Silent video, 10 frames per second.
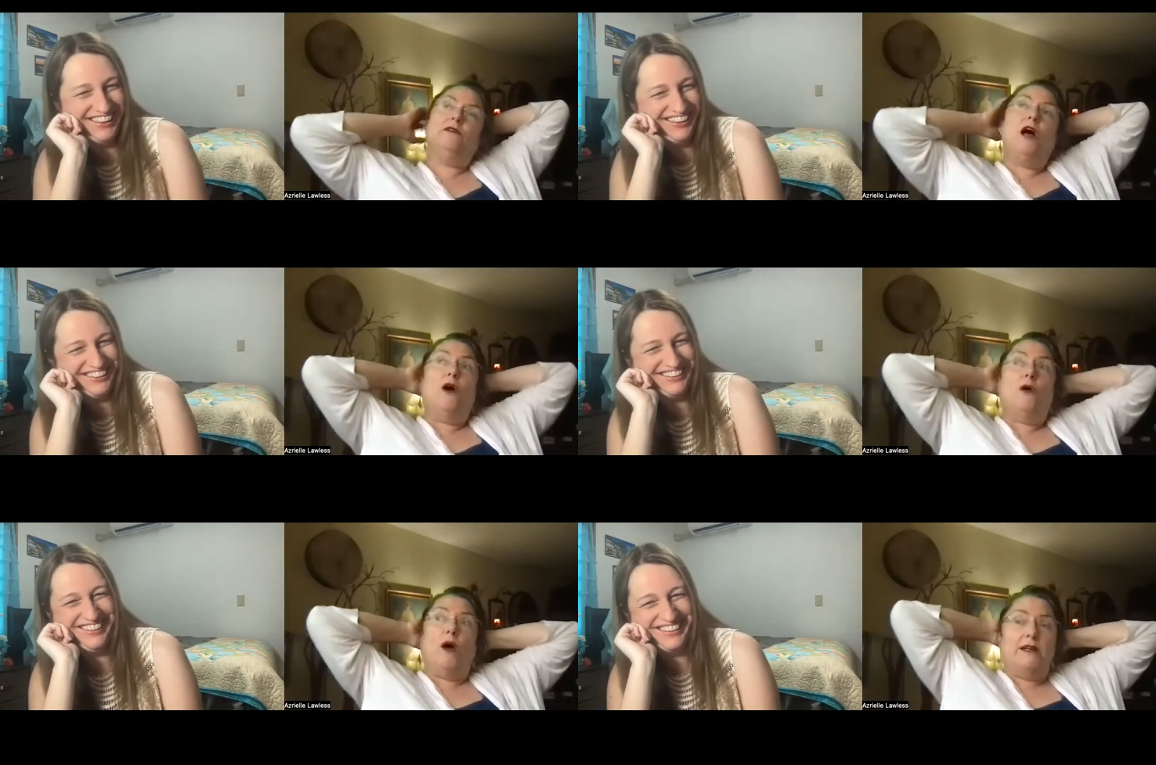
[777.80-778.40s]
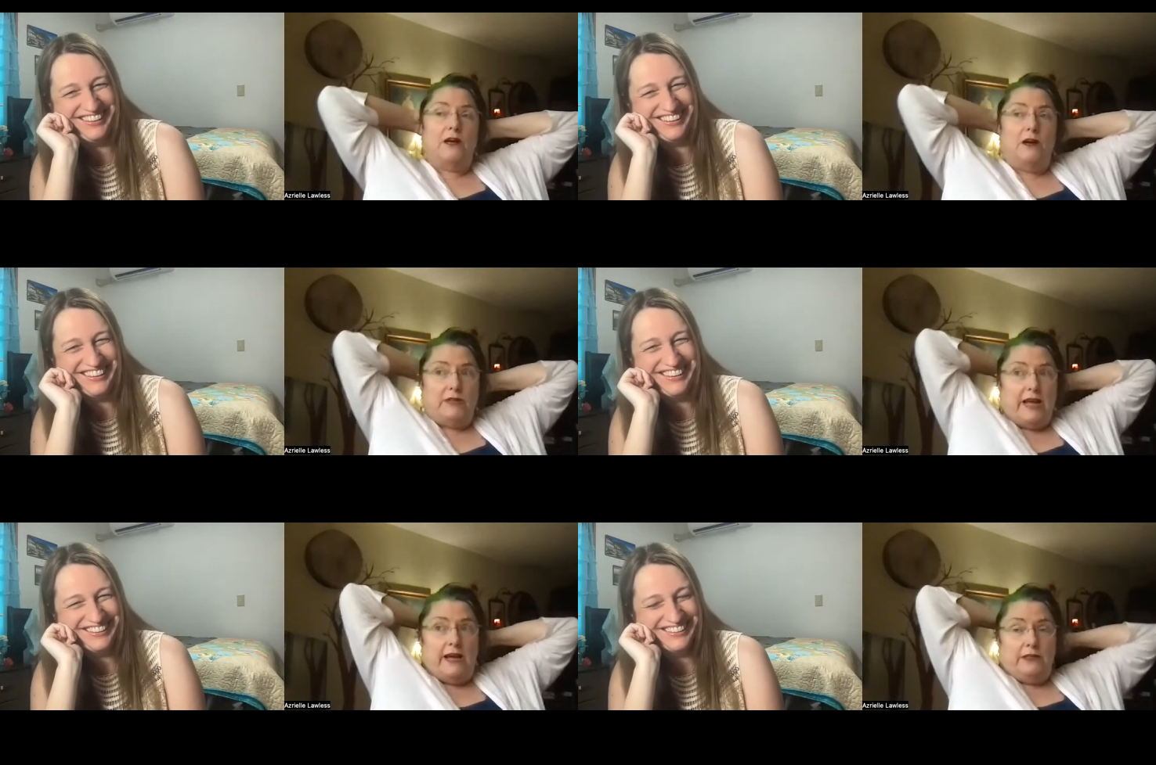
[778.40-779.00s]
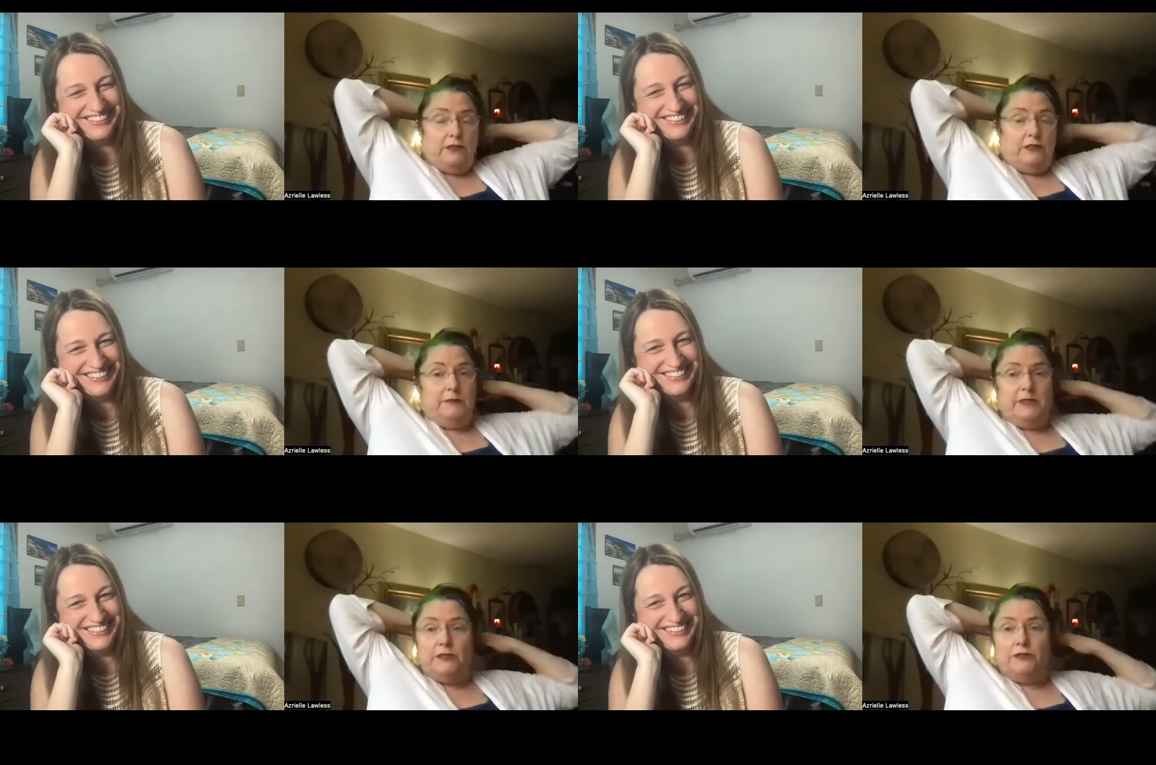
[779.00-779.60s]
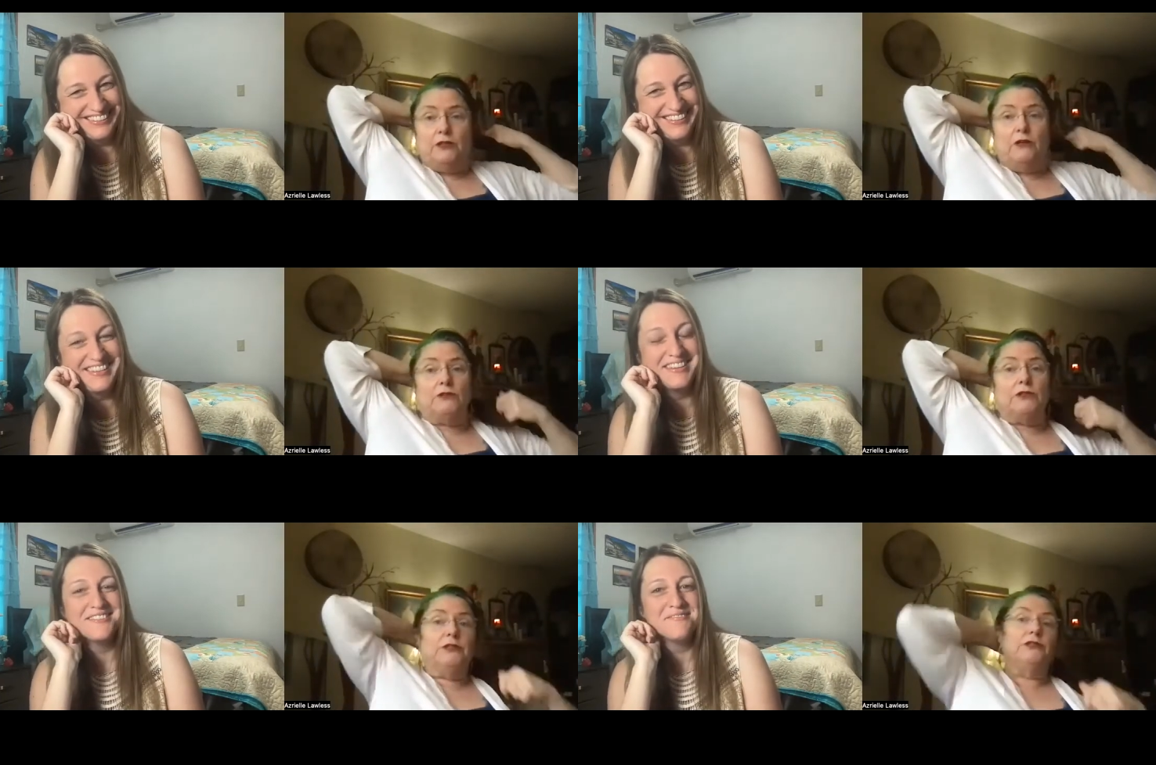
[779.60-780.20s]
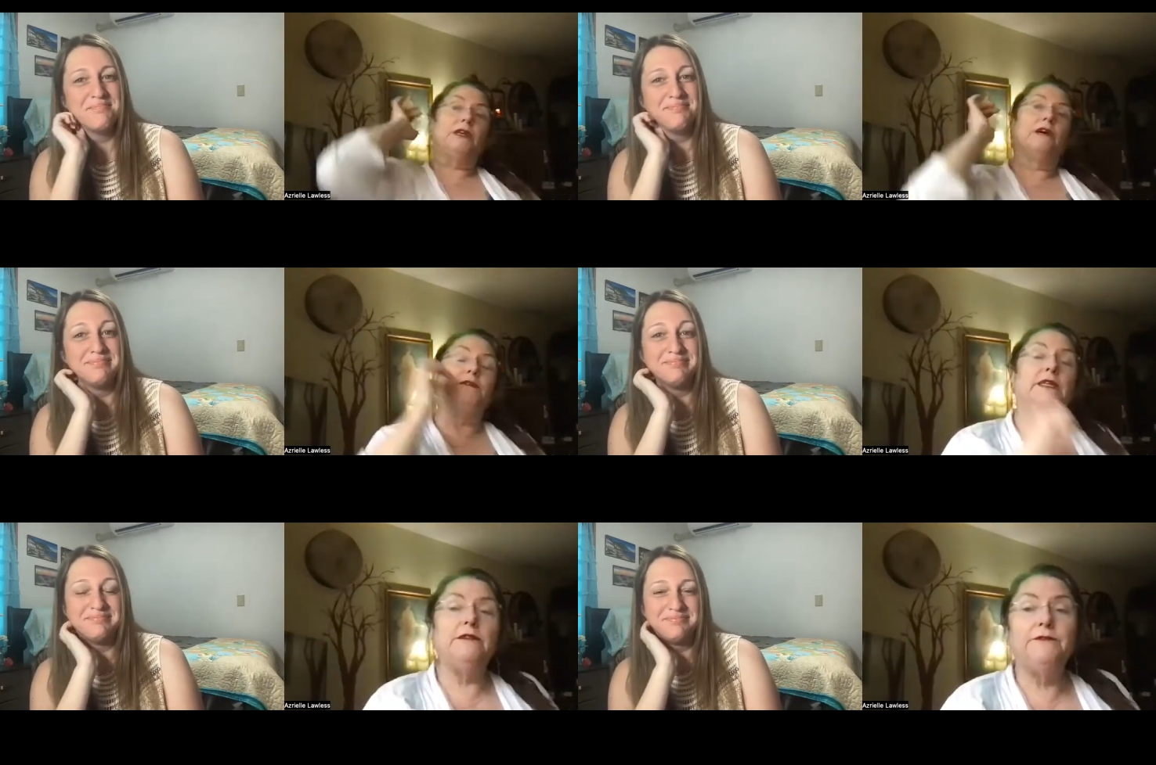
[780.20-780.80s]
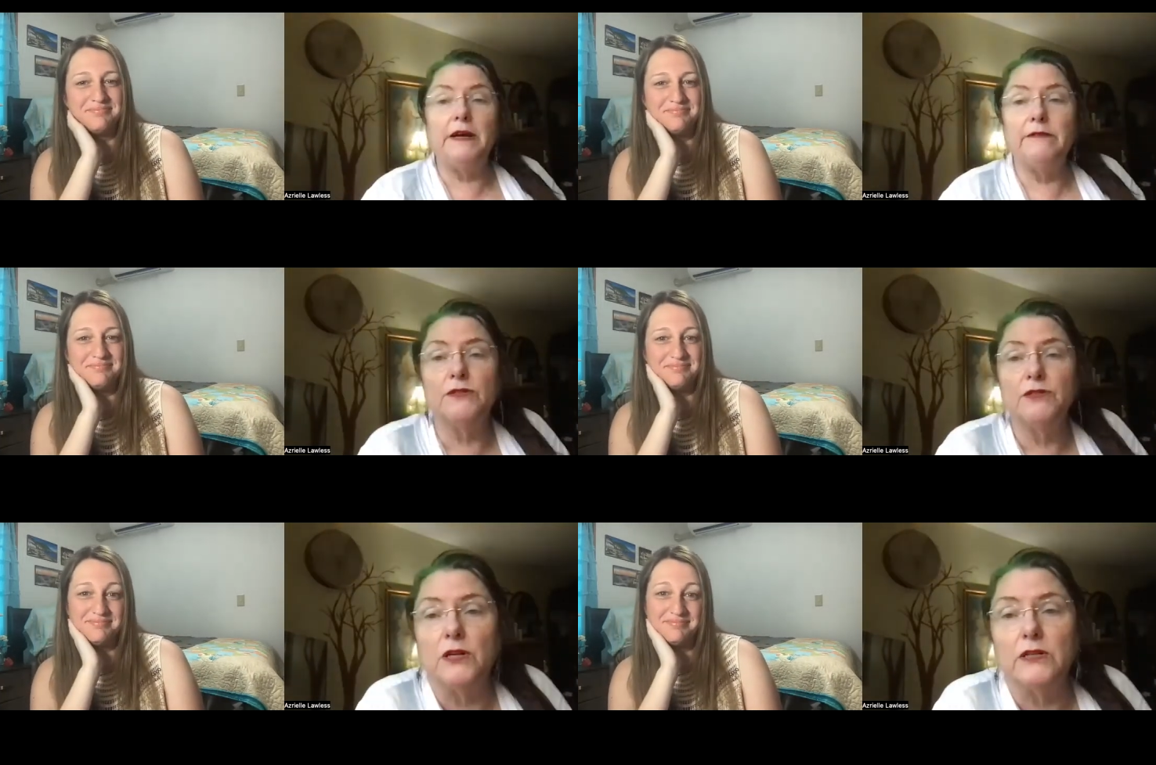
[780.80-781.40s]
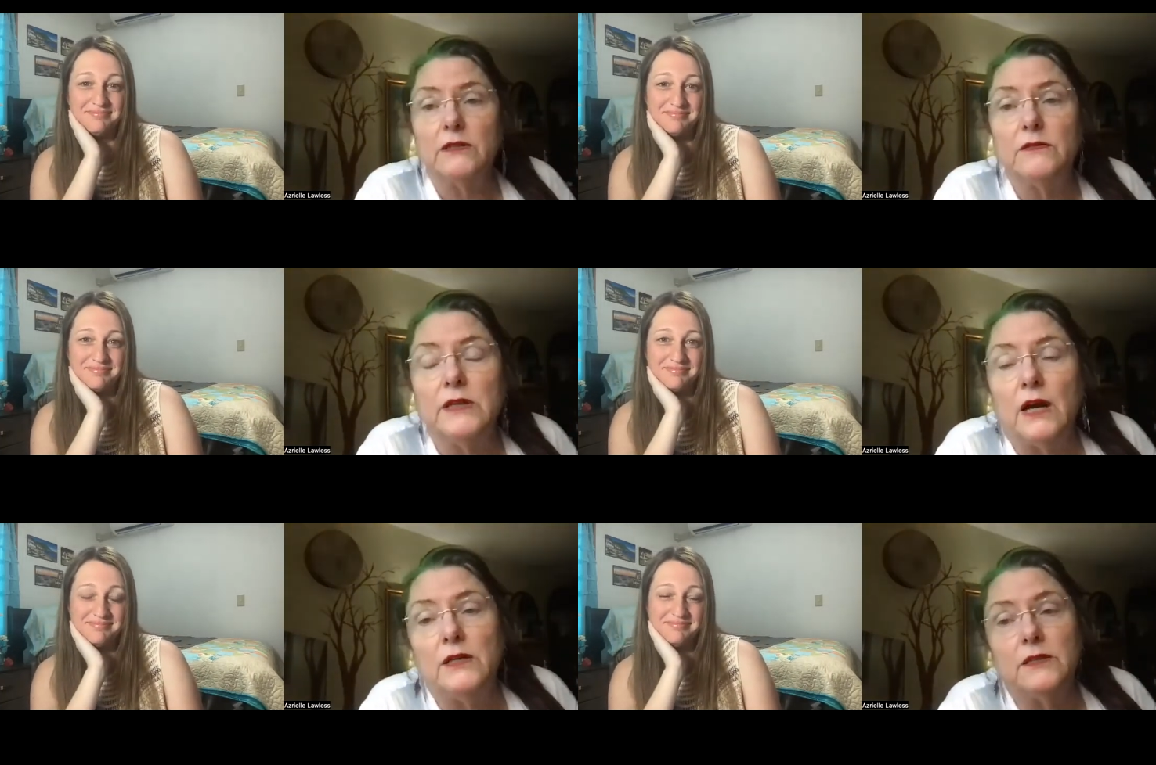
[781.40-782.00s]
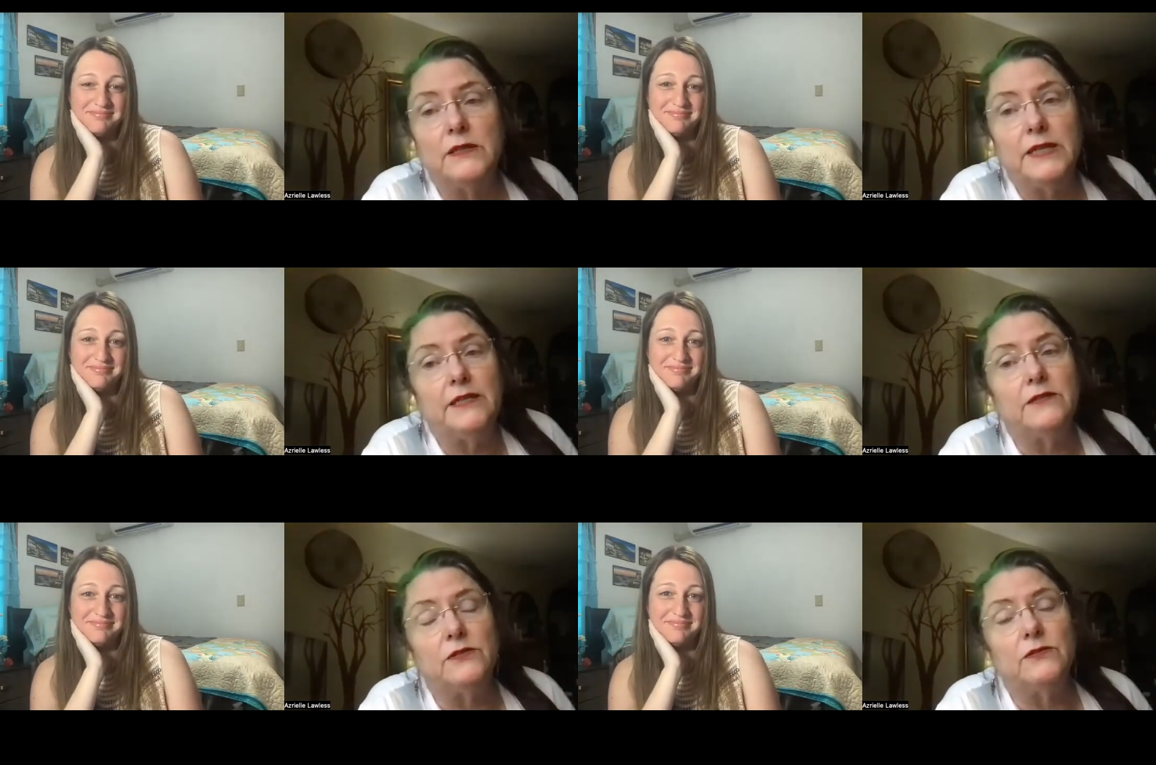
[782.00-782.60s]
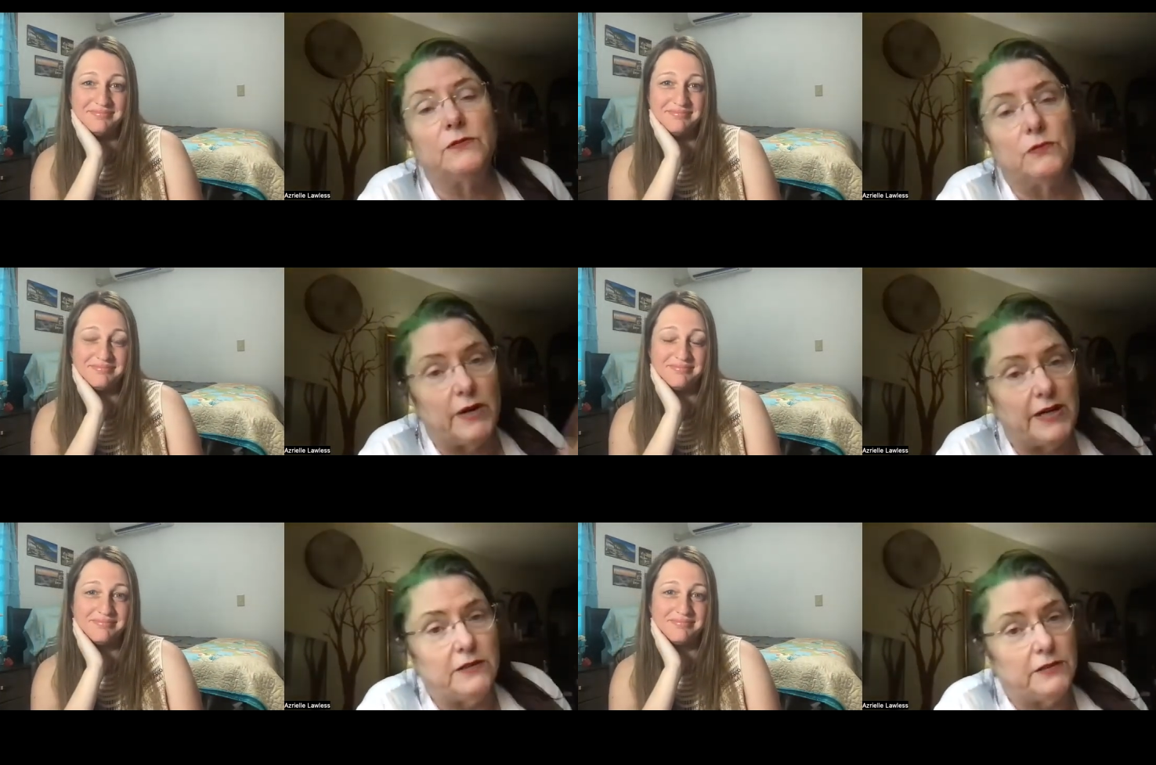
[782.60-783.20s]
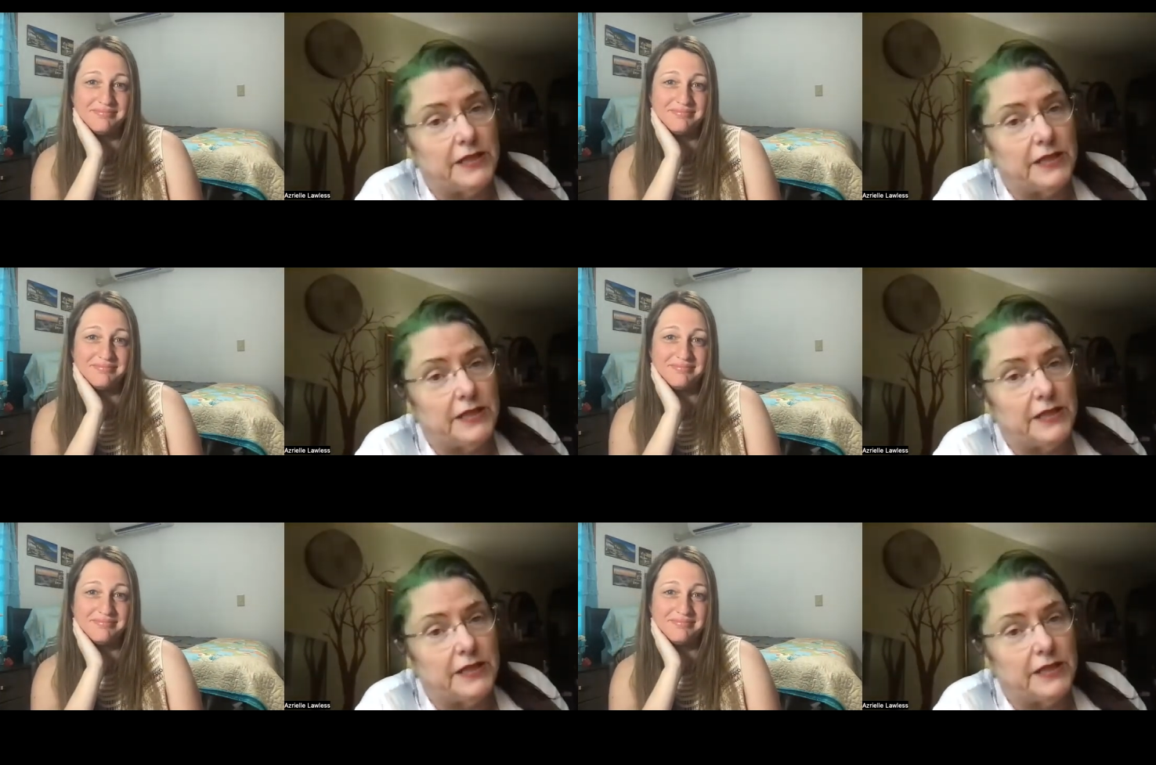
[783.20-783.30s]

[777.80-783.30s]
Speaker 1: no, I don't actually, because you don't do yourself any favors on on Kindle, the regular